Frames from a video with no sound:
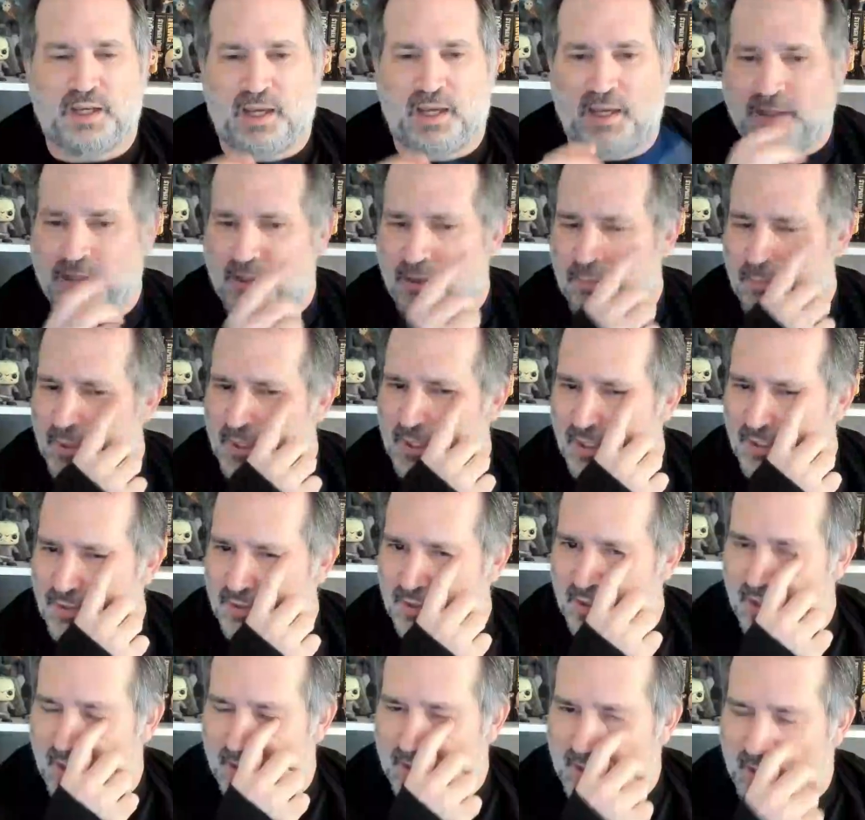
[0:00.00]
the idol
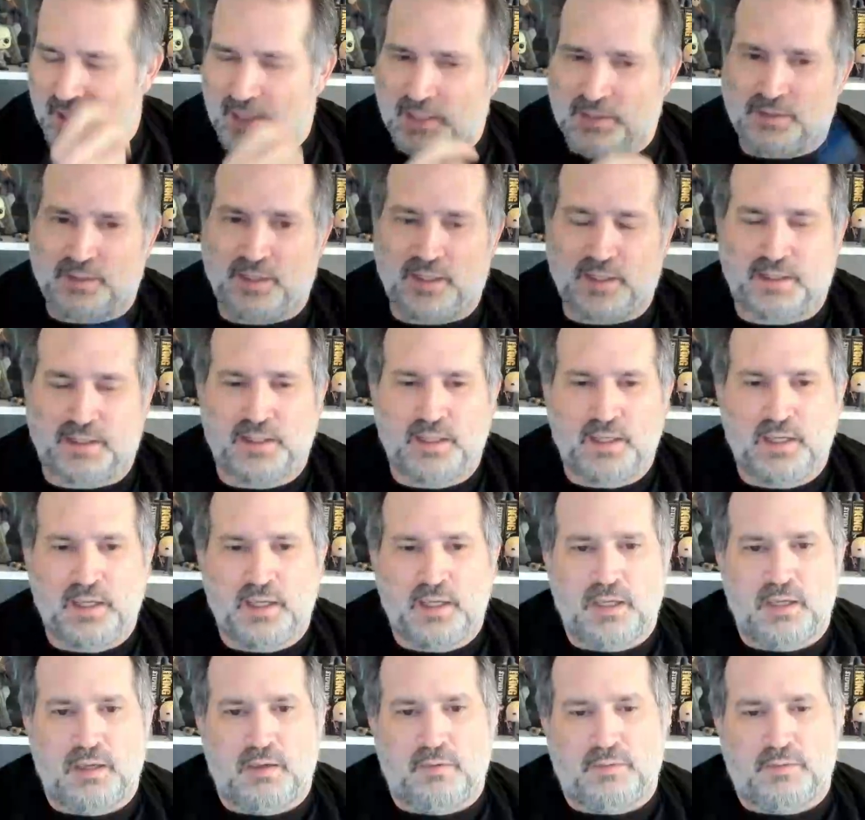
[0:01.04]
because again,
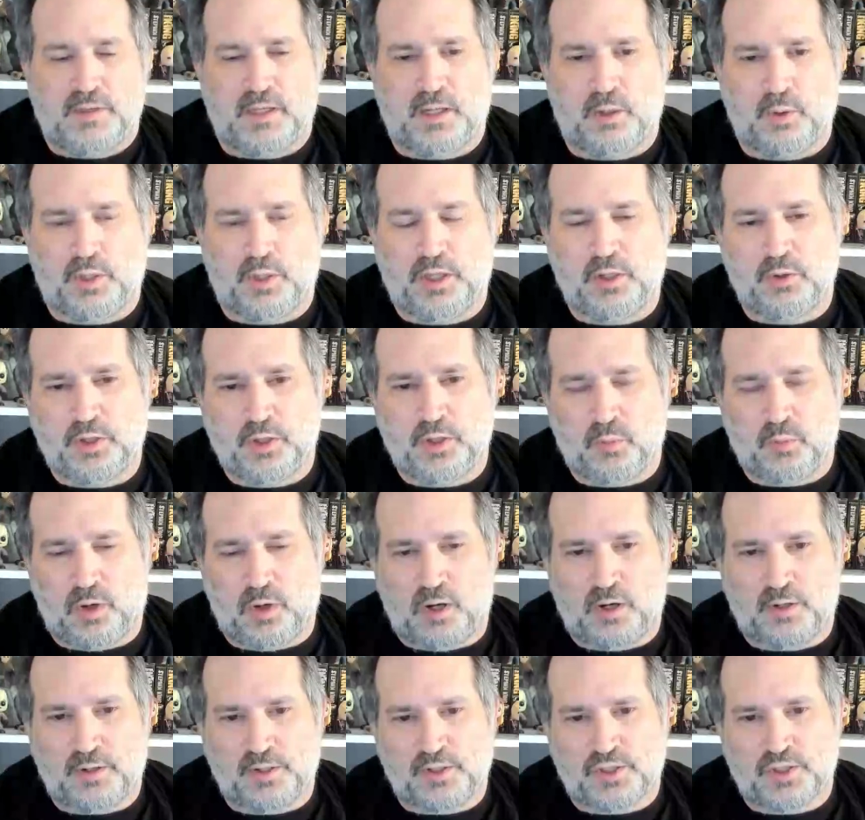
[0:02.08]
here you
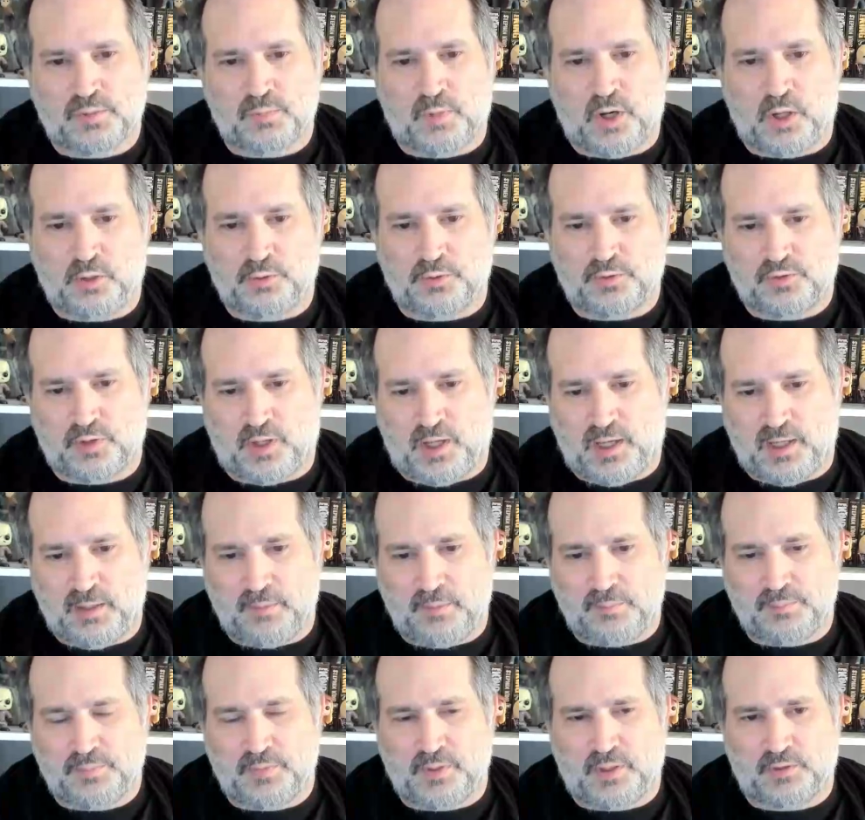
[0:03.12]
are in a smaller
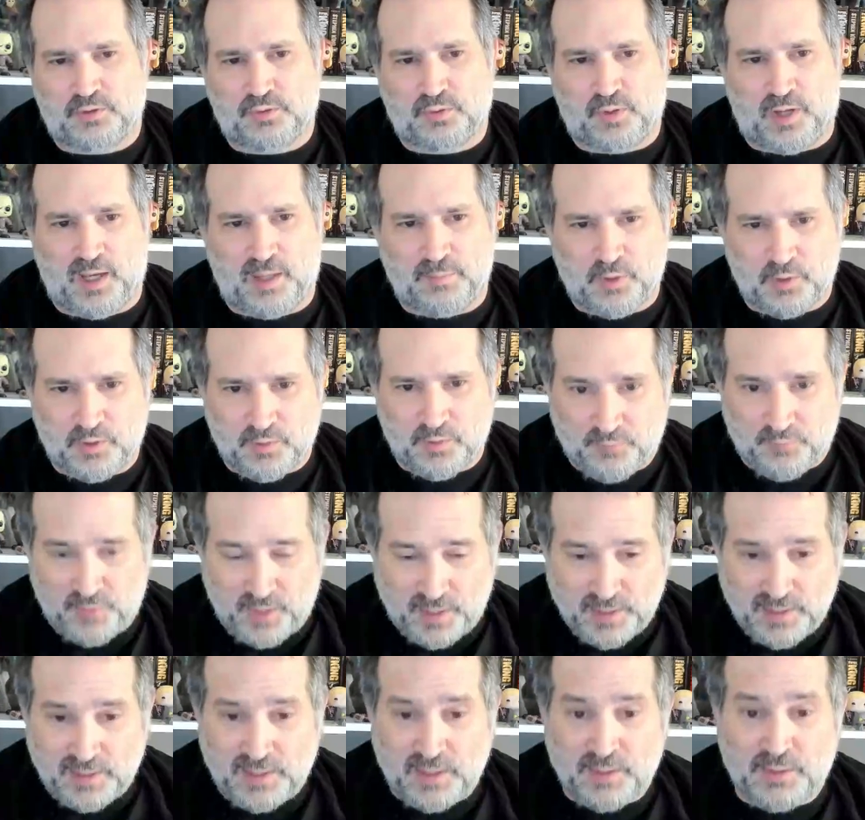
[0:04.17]
tribe, a tribe. You're
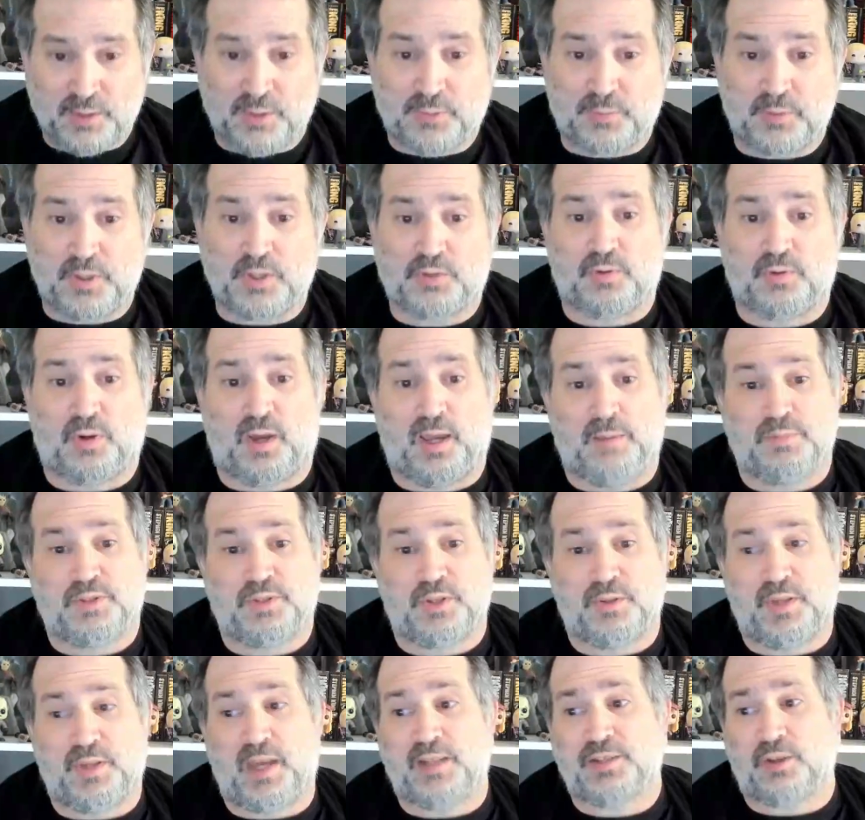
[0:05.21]
divided into three tribes,
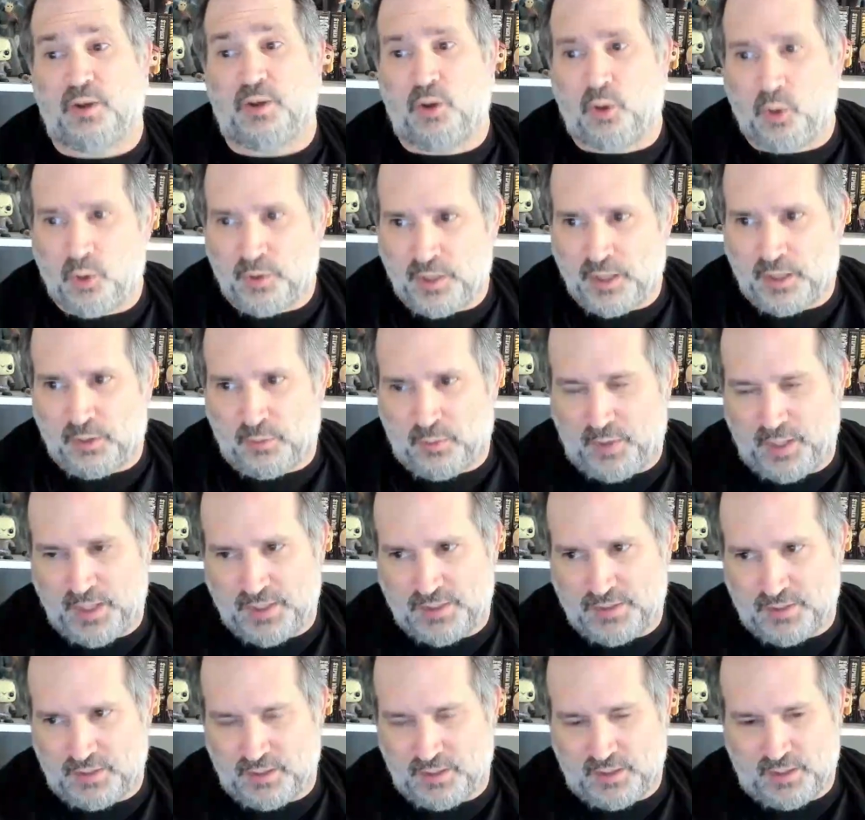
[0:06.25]
so that's already
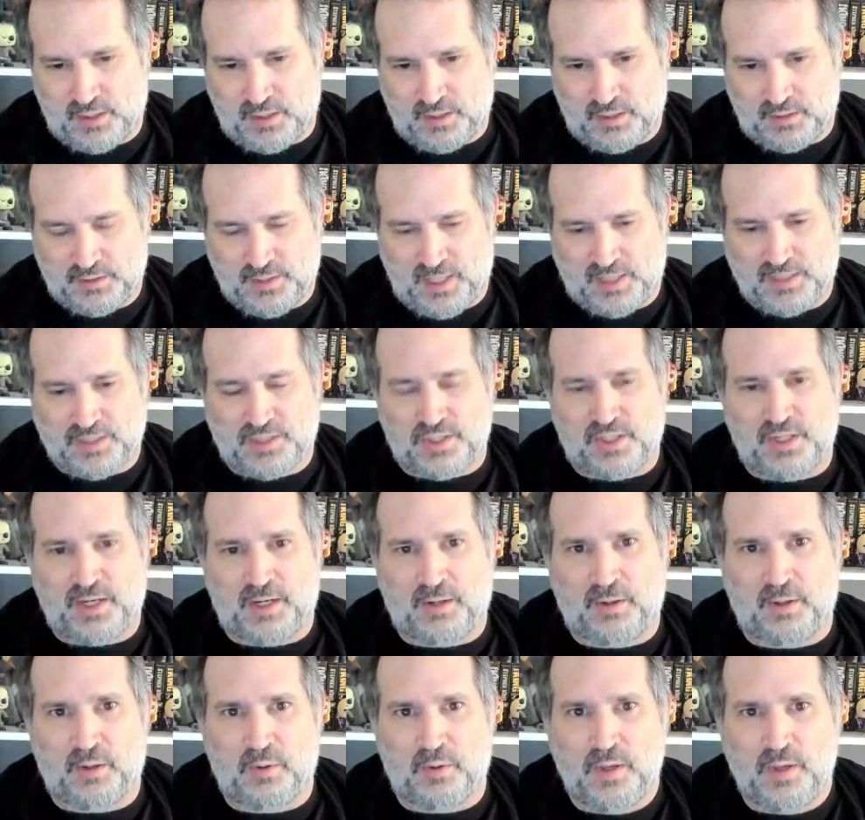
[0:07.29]
creates that
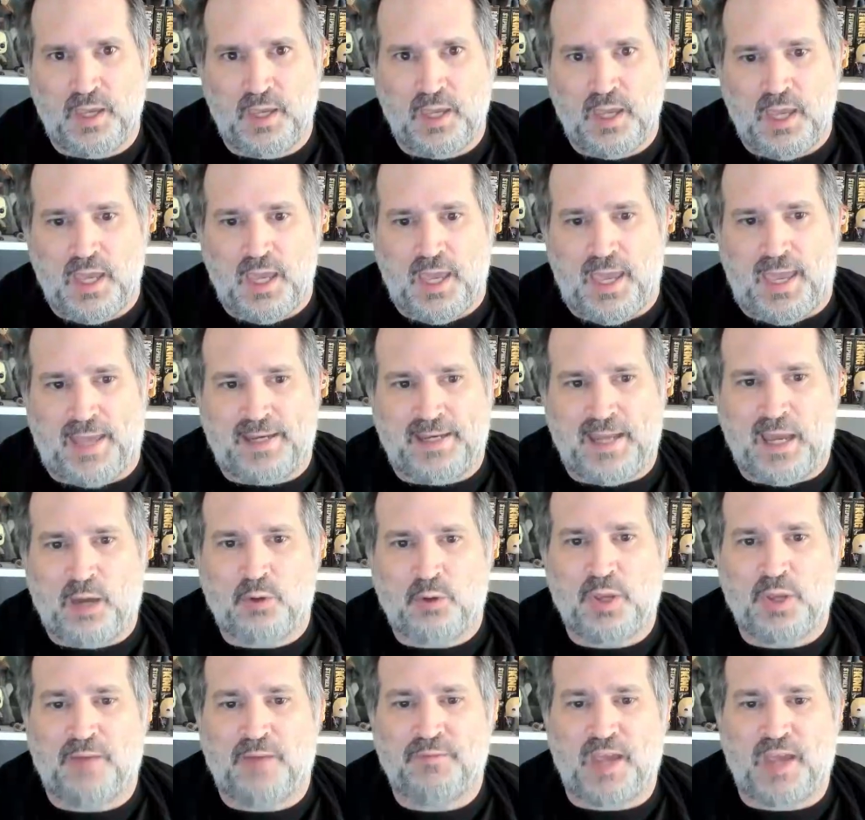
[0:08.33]
scenario, and now
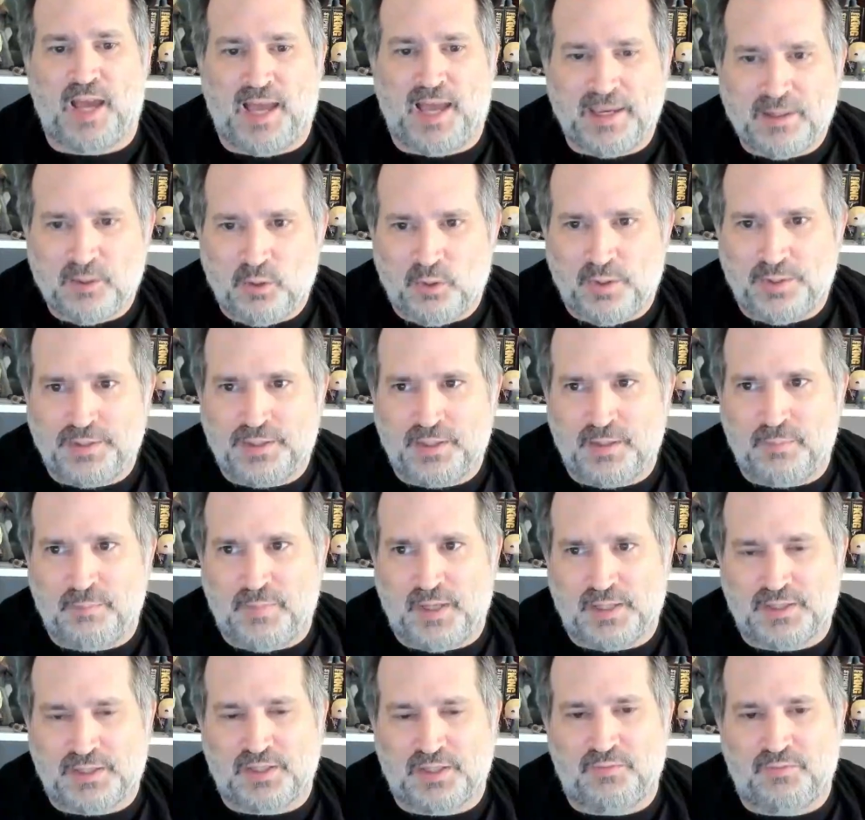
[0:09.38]
you have the idol into the
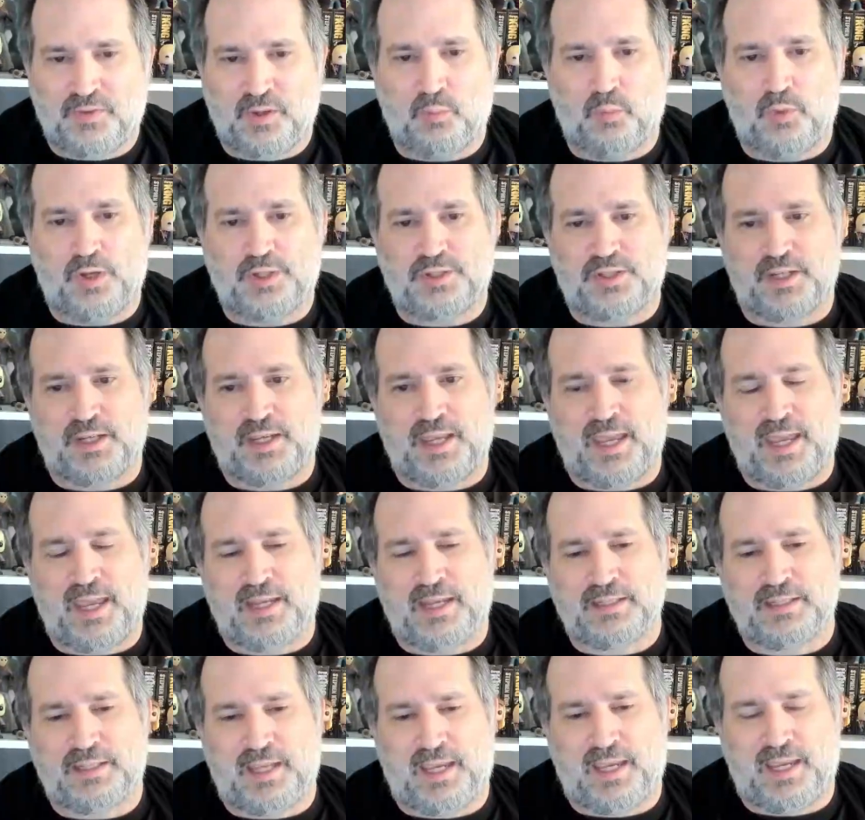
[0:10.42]
mix of it, which
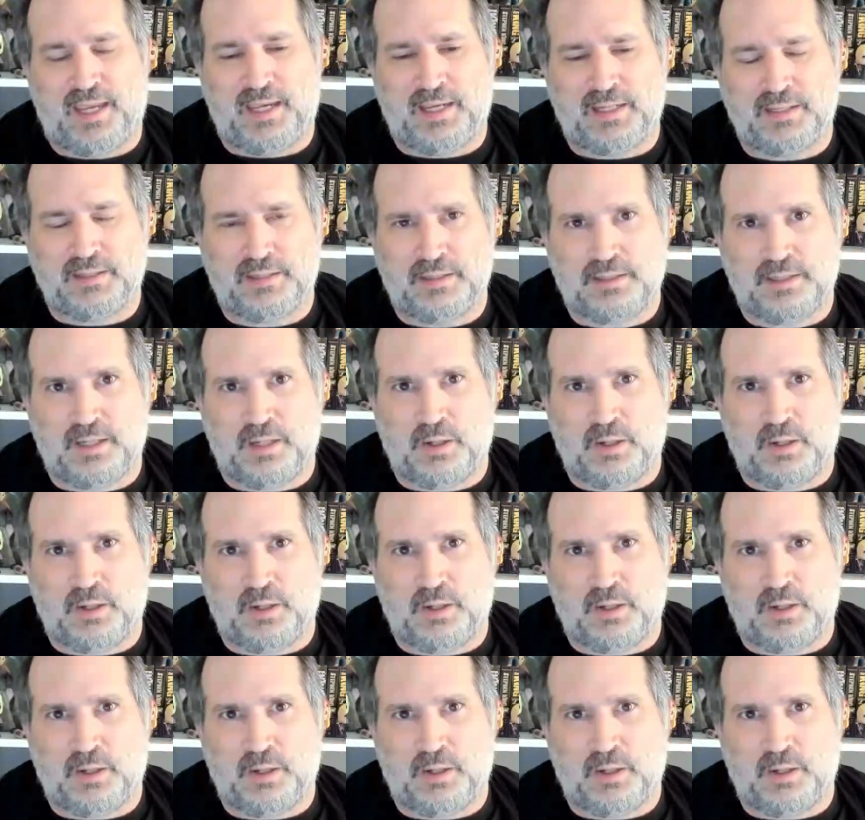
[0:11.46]
again can